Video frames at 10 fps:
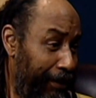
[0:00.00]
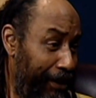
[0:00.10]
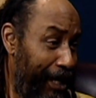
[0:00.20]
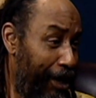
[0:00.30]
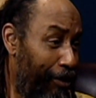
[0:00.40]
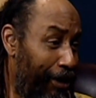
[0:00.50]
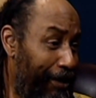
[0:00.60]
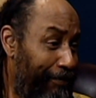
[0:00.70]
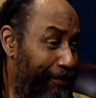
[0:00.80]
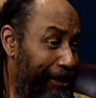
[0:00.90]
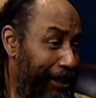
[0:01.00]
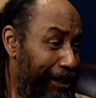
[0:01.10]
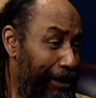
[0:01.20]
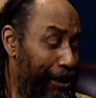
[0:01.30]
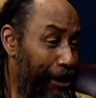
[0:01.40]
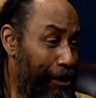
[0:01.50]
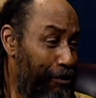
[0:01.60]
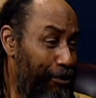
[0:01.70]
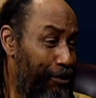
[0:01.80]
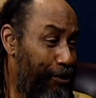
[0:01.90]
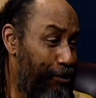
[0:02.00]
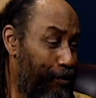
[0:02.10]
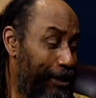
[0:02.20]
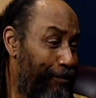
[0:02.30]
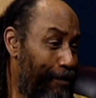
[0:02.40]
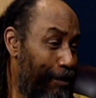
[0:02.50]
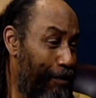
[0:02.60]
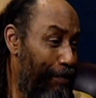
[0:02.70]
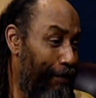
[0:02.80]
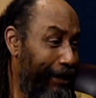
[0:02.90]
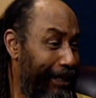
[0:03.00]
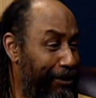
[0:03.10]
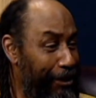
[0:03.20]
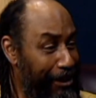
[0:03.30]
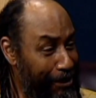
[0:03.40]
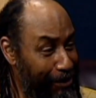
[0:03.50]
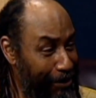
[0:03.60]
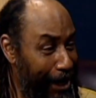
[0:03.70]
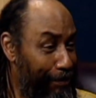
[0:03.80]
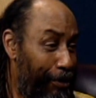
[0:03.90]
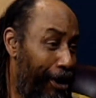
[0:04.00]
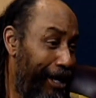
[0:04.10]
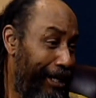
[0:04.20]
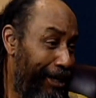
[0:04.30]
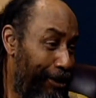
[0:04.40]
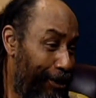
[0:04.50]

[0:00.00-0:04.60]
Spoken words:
the era of the switch from the Republican to the Democratic Party in the